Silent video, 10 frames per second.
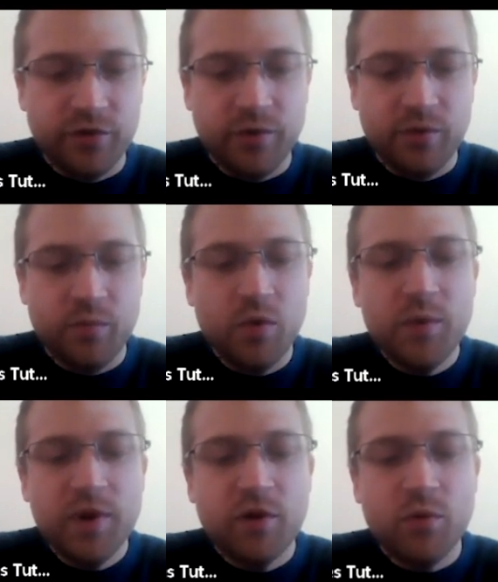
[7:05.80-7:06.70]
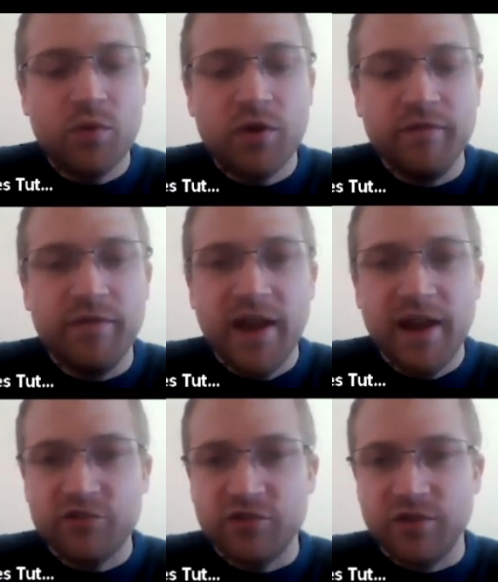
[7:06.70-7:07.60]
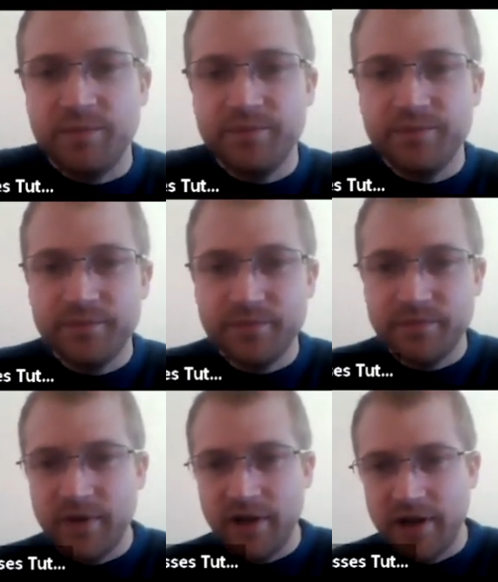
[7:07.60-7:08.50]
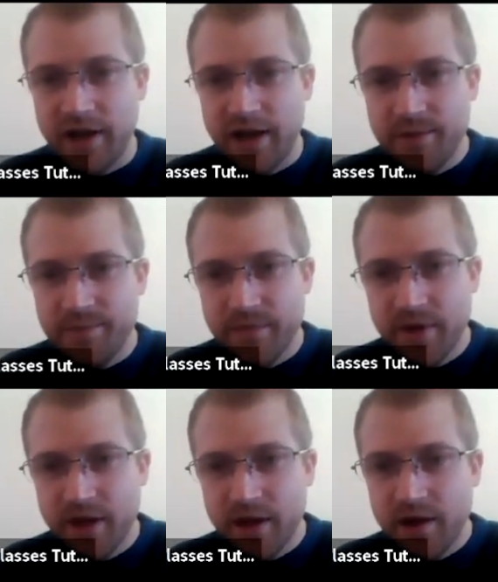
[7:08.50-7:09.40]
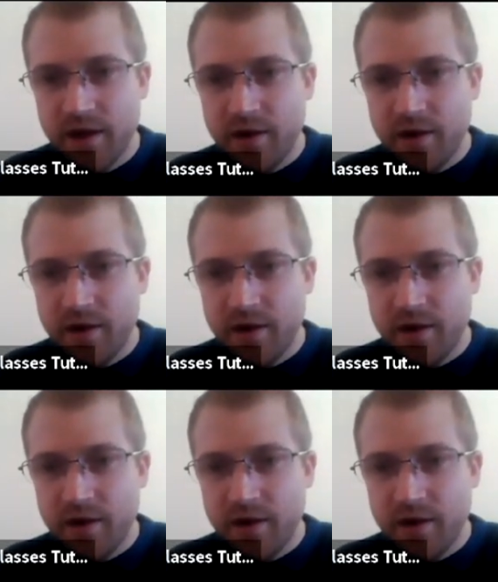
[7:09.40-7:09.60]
due to what we call convection. Okay,